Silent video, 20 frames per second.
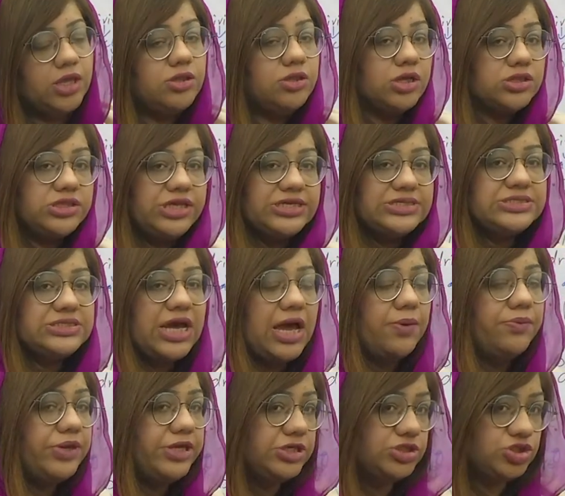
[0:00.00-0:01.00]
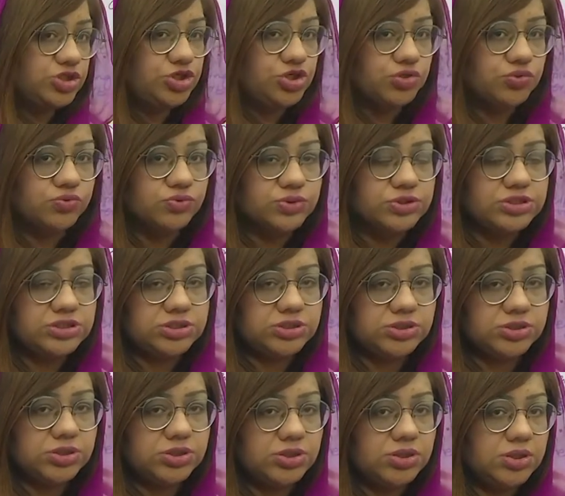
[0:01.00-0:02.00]
Now, this term is used
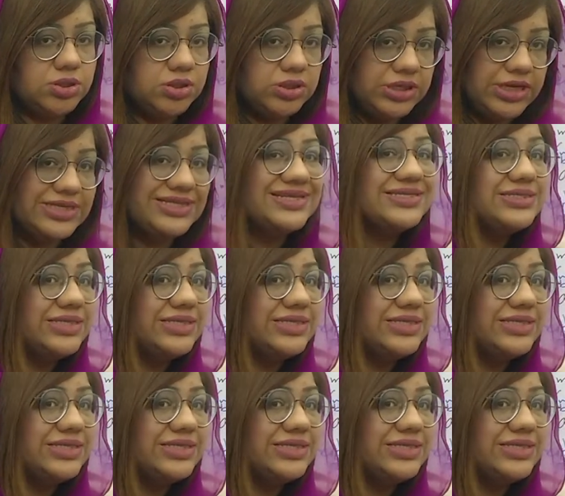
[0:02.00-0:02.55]
in a